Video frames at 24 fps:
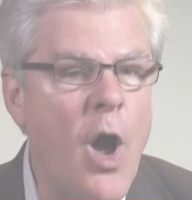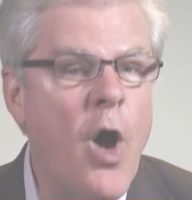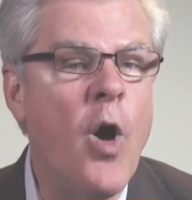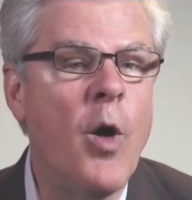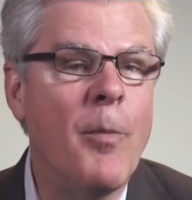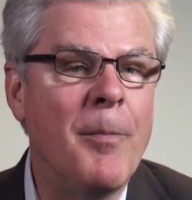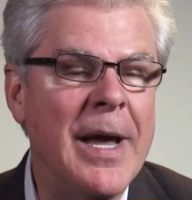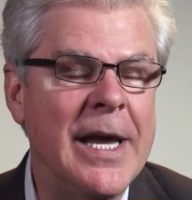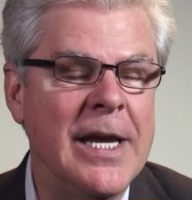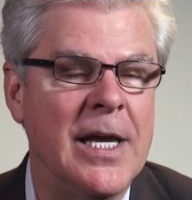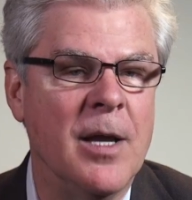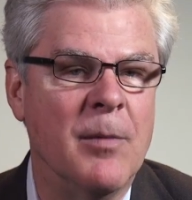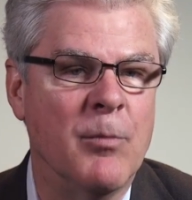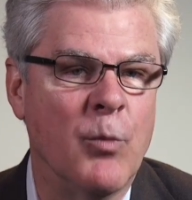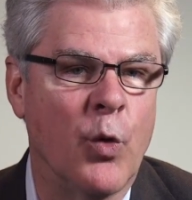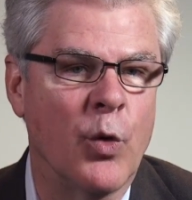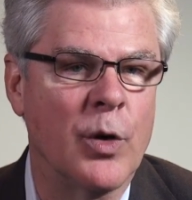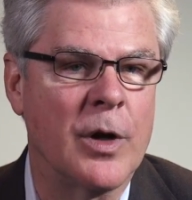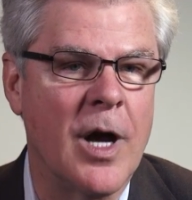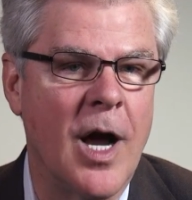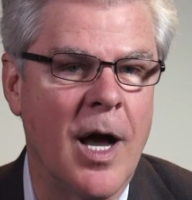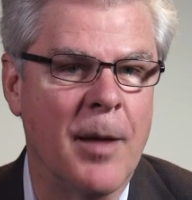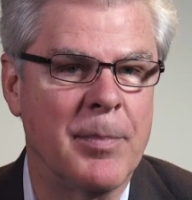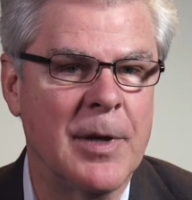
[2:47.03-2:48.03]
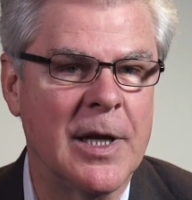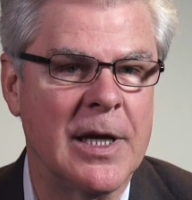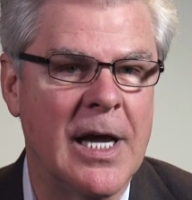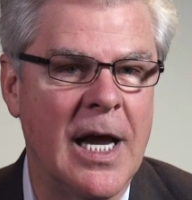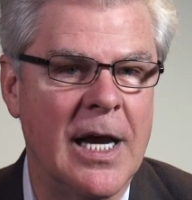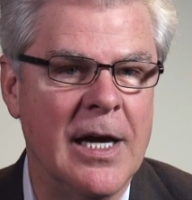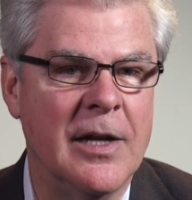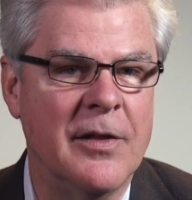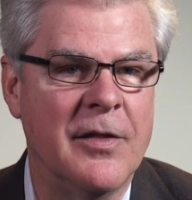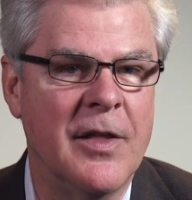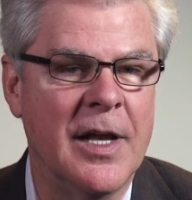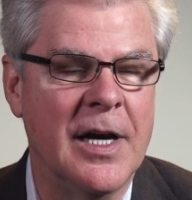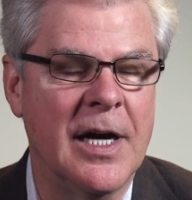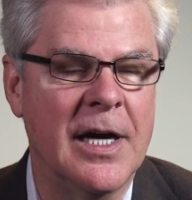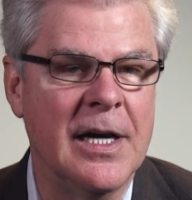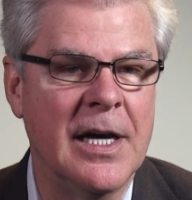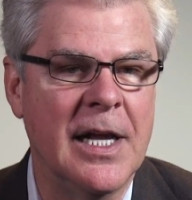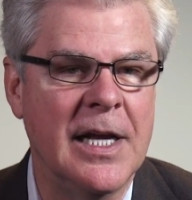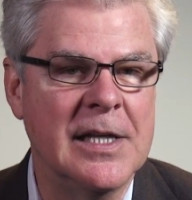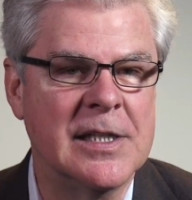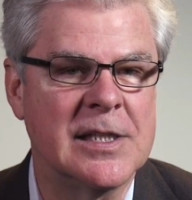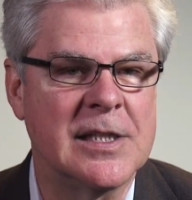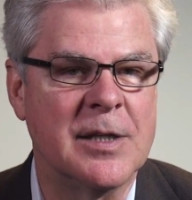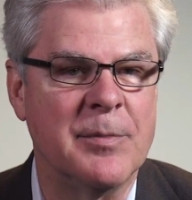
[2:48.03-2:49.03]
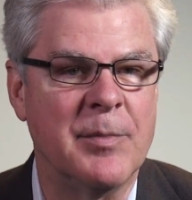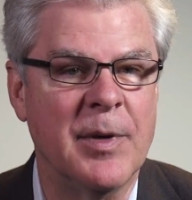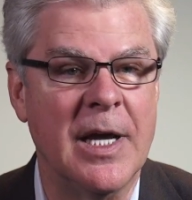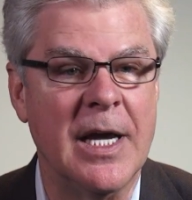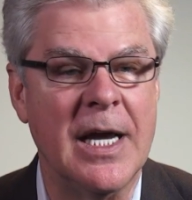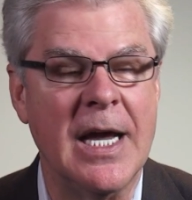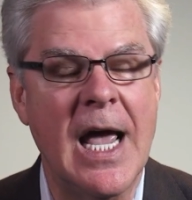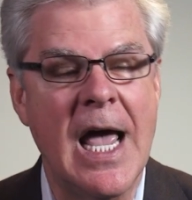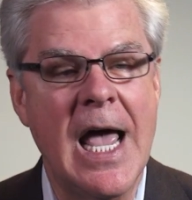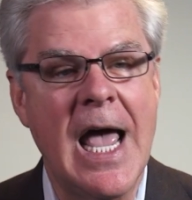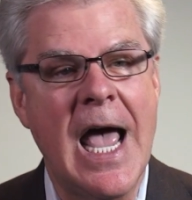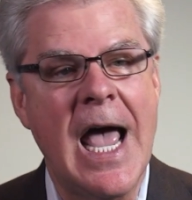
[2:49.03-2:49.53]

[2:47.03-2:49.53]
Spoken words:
all make it more complicated than it needs to be.